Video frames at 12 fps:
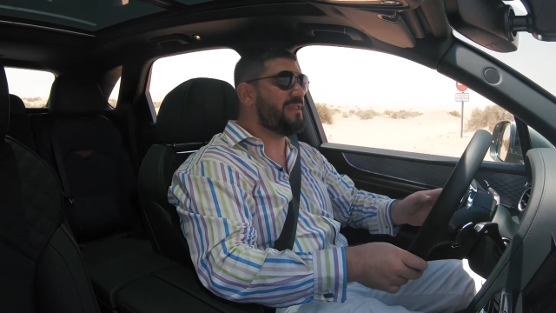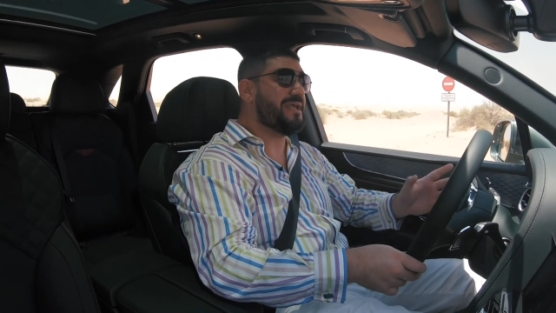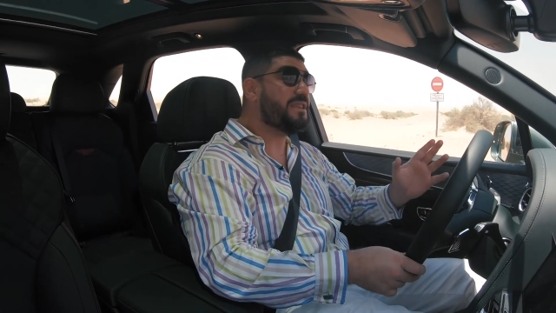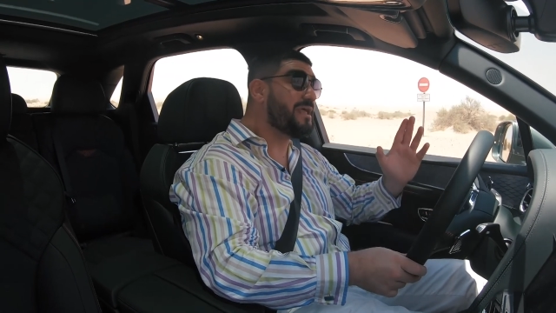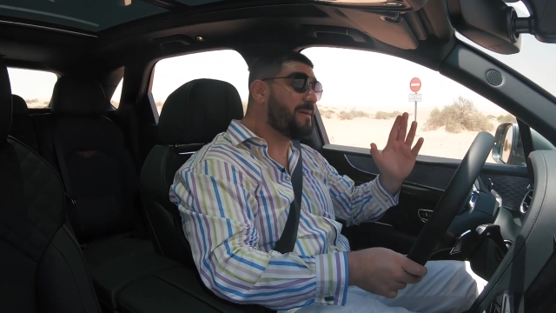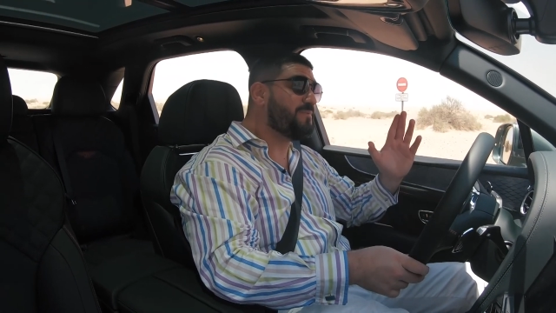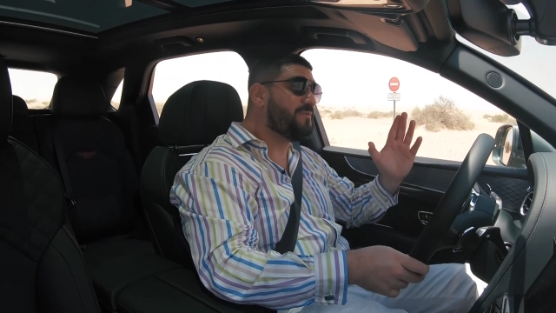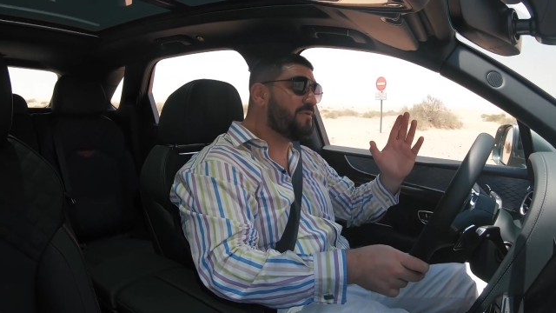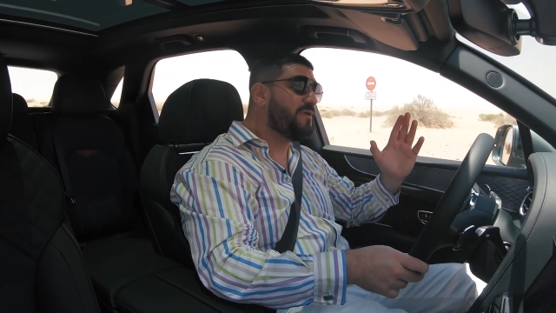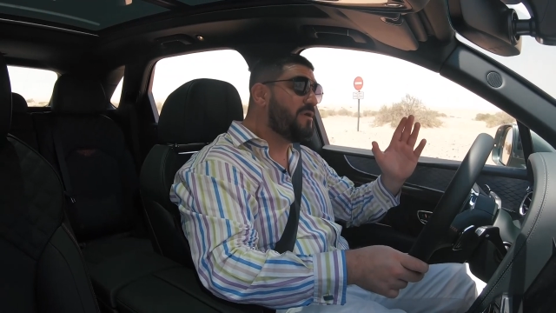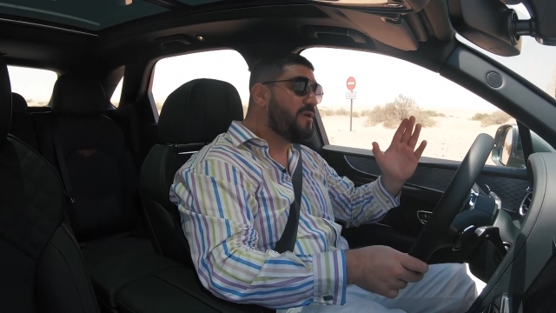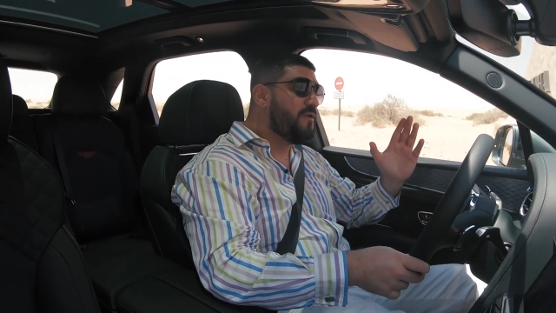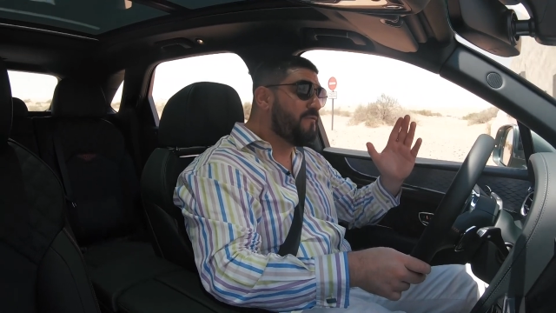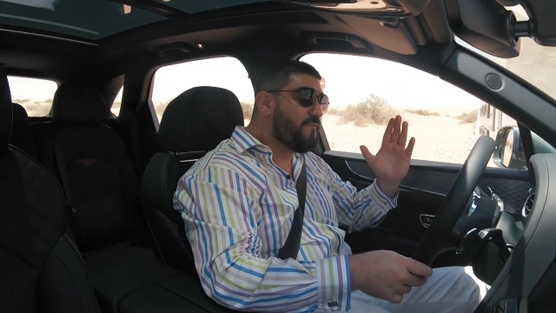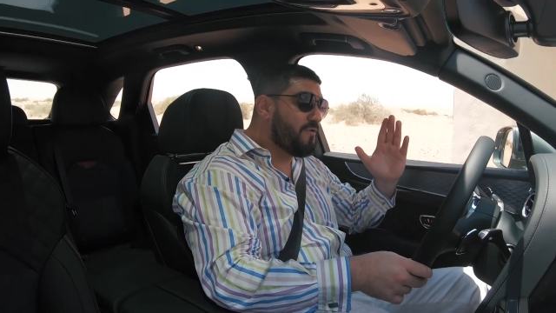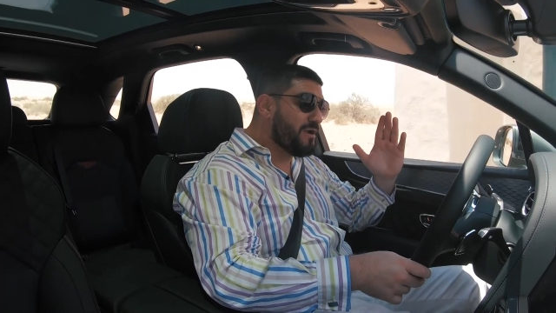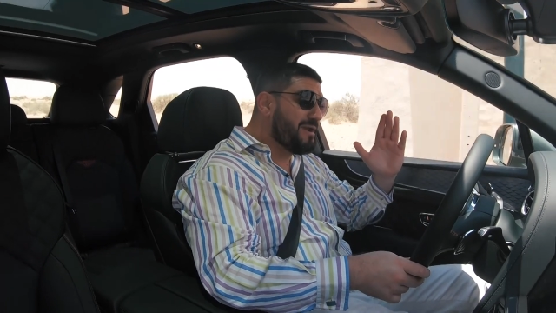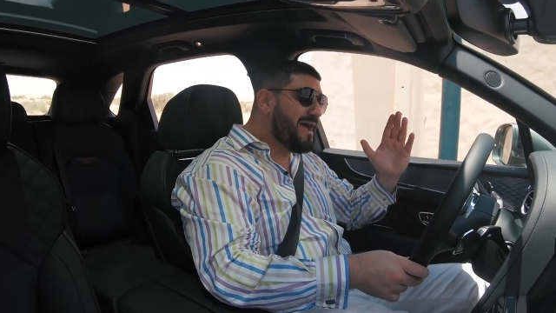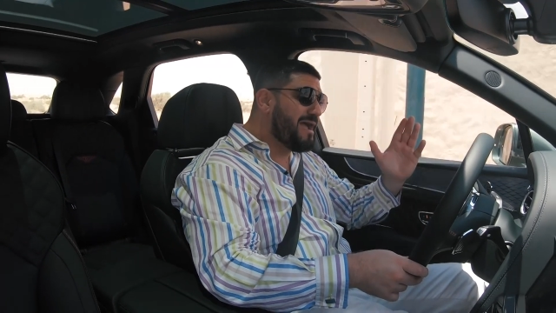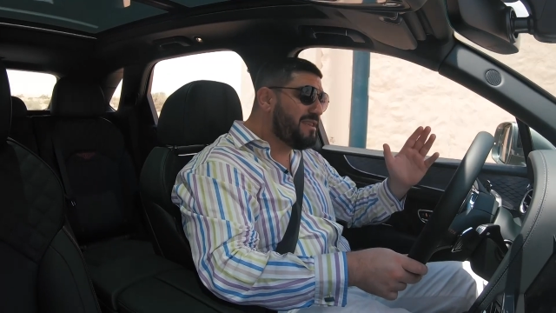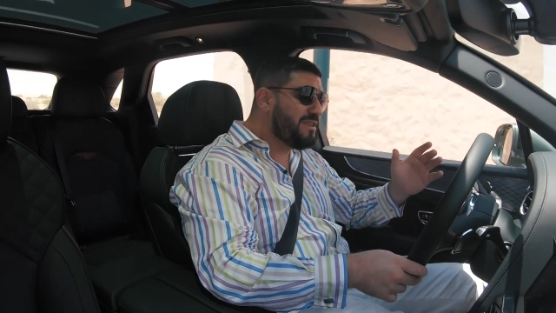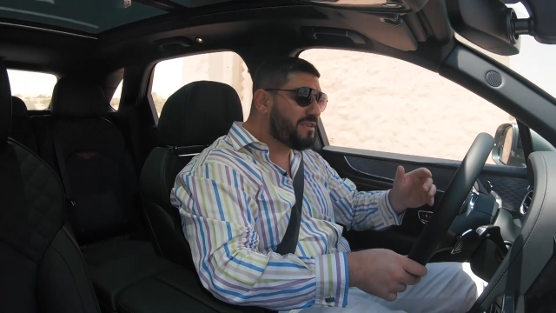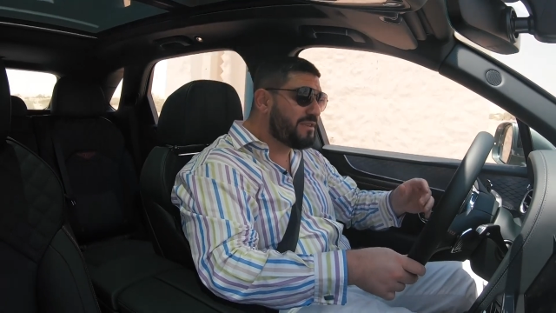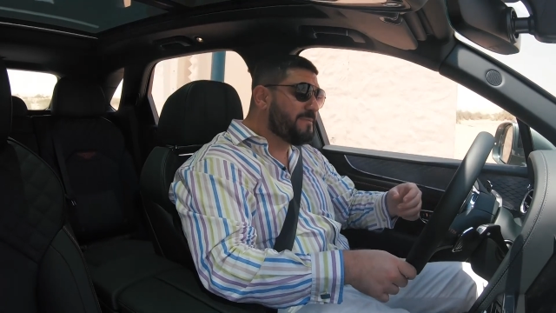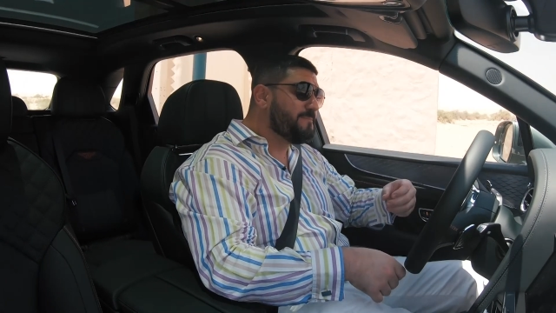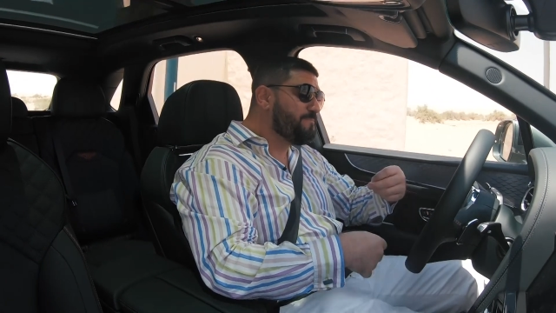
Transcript: except for a nice